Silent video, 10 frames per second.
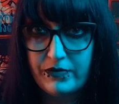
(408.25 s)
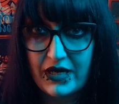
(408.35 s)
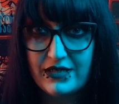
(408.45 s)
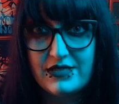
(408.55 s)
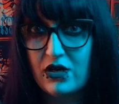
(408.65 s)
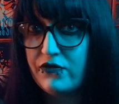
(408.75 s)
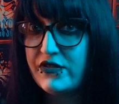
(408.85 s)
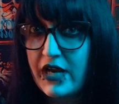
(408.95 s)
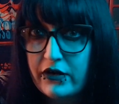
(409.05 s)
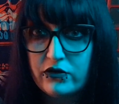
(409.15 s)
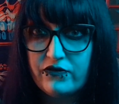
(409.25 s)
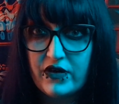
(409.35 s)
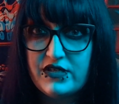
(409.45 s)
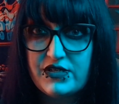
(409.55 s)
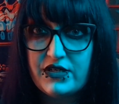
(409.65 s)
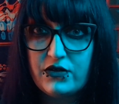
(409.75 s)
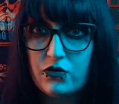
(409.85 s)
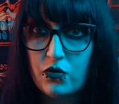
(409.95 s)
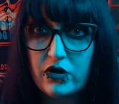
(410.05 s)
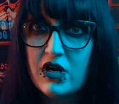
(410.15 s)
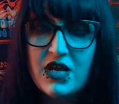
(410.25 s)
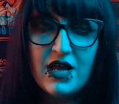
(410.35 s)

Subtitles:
by self-sacrificing or